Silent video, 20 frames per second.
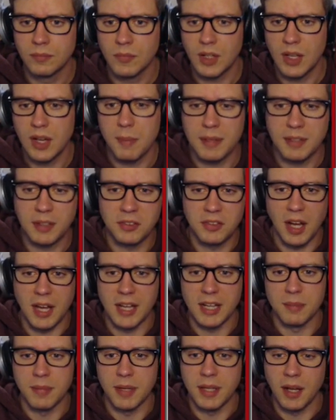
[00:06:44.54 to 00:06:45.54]
I bet there's an
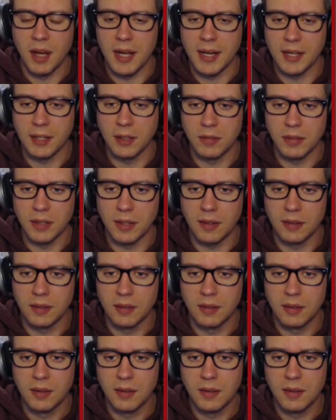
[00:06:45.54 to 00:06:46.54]
item hiding over here.
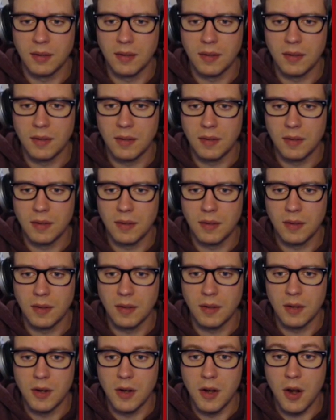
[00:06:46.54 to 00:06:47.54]

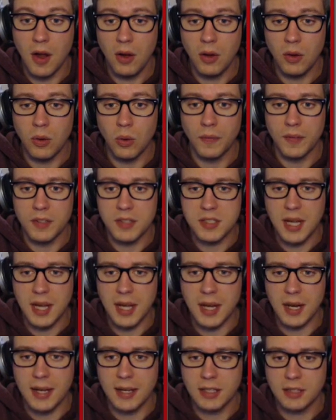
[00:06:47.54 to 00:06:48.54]
No, there's
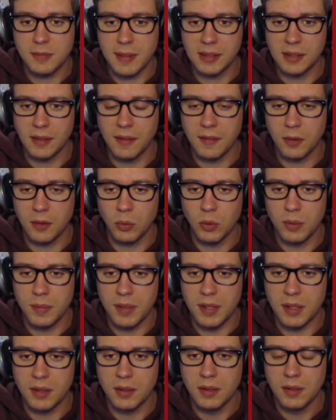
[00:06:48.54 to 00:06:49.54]
not. I expected that there would
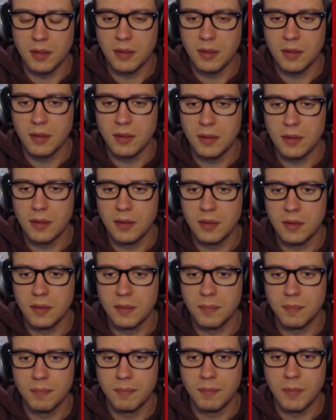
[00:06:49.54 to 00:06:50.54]
be.
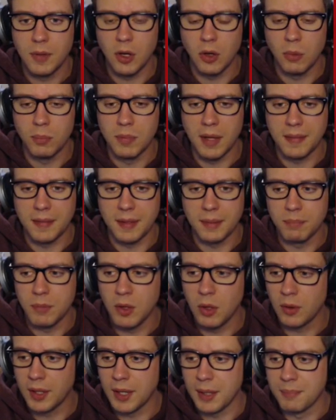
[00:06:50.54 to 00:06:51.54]
Nope, nothing.
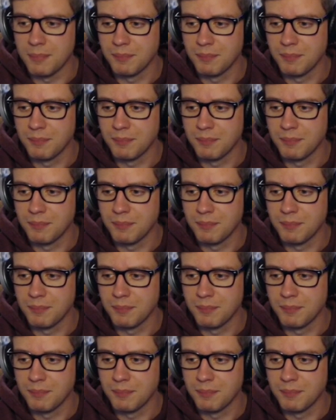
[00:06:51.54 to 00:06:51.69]
Okay.